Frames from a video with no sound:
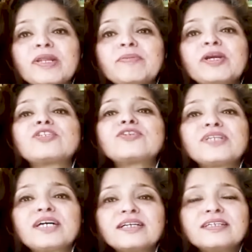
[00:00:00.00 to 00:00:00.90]
because of
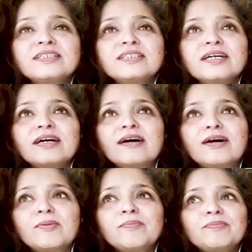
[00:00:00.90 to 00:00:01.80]
the
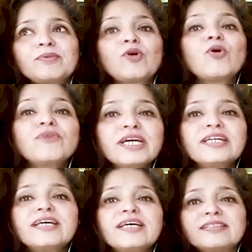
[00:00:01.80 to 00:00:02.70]
COVID
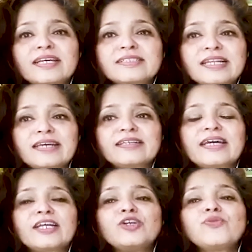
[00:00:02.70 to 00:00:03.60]
and things like that,
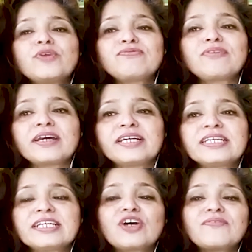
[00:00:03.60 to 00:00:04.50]
and you will find
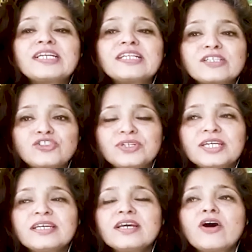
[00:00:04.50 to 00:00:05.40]
that travel
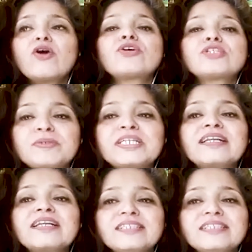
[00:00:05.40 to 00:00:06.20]
industry or hospitality